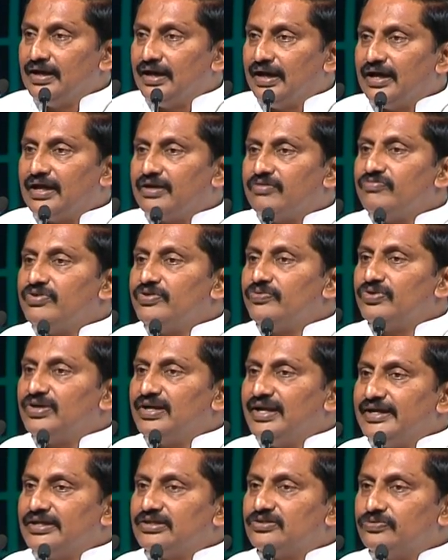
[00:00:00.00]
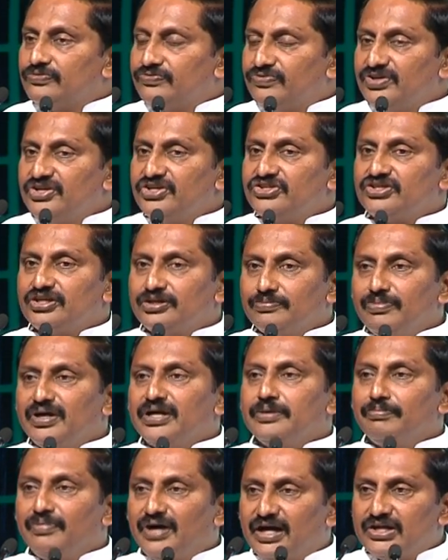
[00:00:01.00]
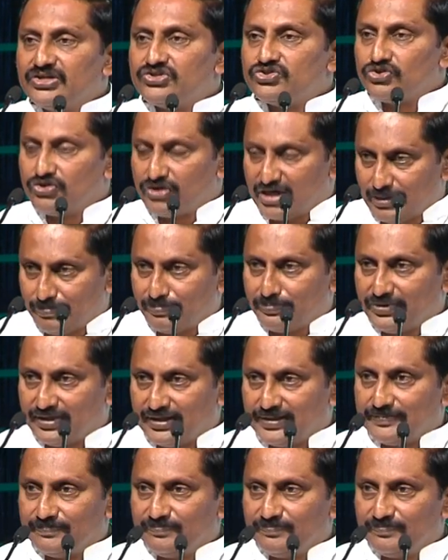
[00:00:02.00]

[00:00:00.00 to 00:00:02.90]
and we would like to finish it by March or April.